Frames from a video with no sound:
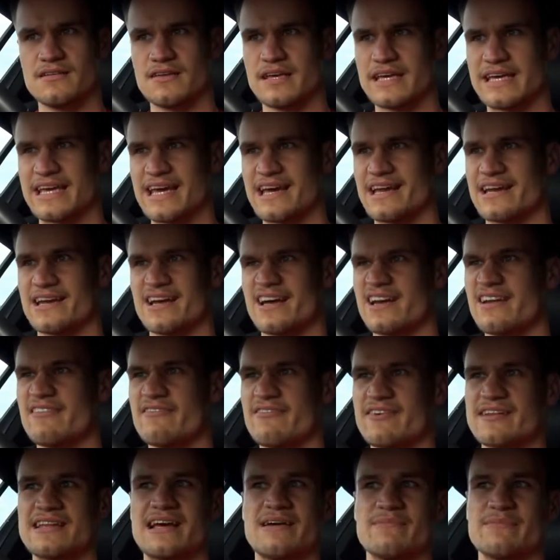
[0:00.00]
again, I don't
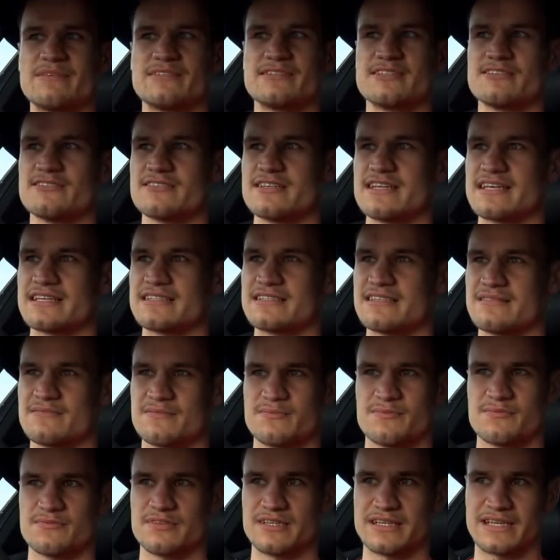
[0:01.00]
think that'd be socially
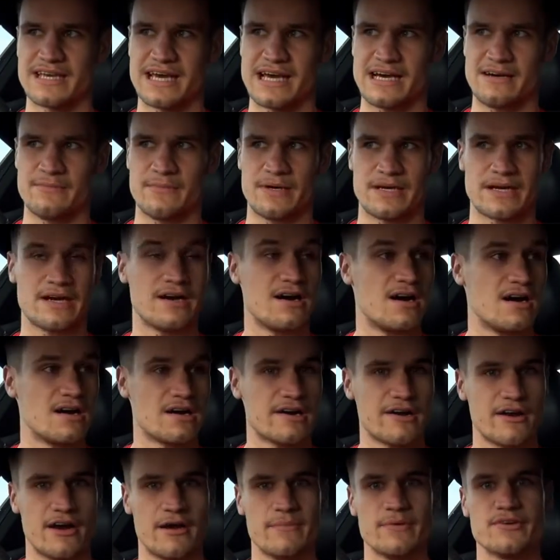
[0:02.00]
acceptable to get out of my car,
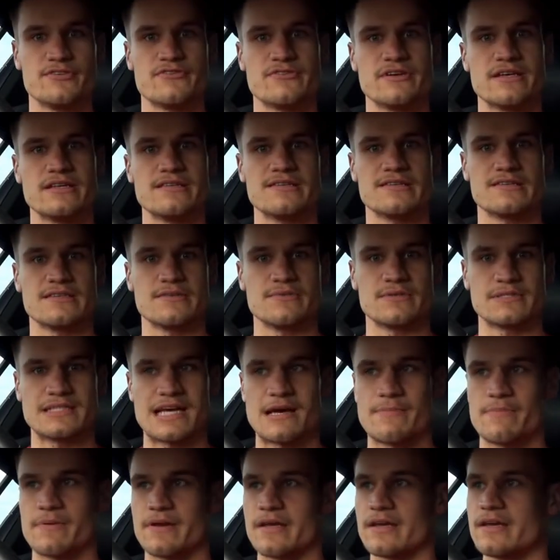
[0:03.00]
climb a tree to see what's
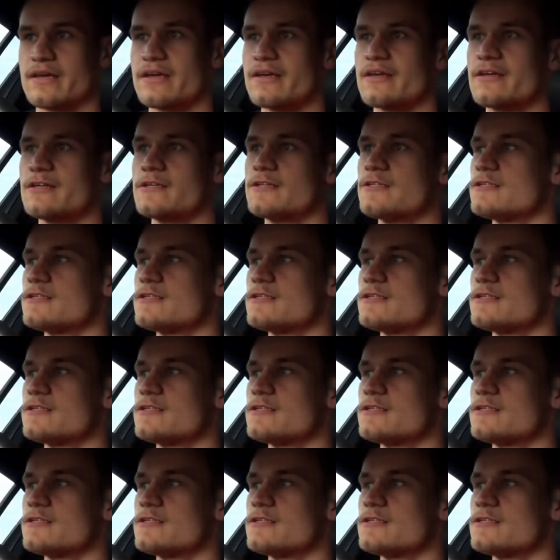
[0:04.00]
happening.